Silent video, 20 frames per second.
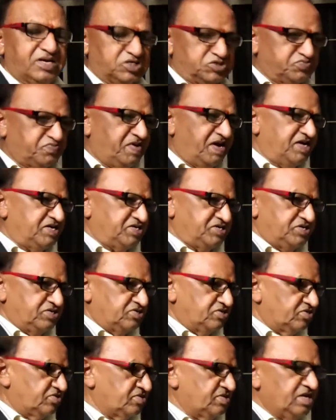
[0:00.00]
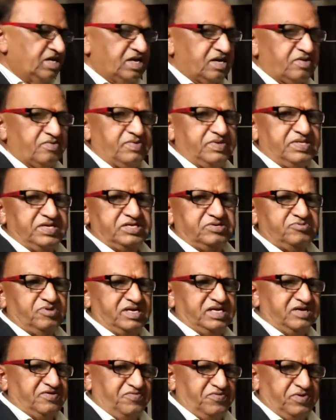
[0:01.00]
respond to you within
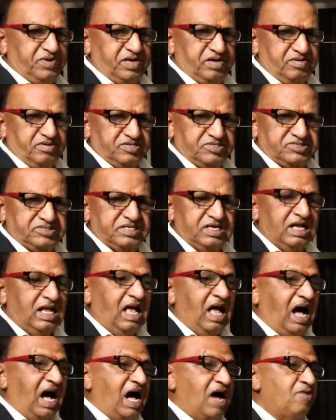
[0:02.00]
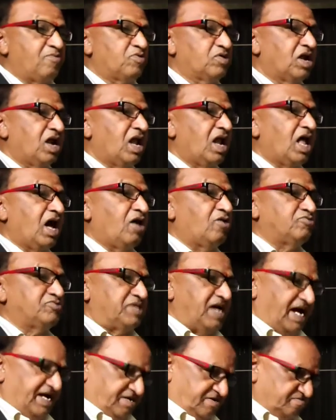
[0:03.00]
24 hours. I would love
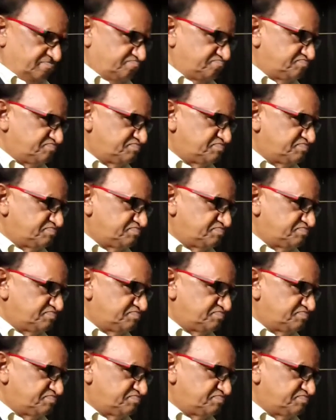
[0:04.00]
that.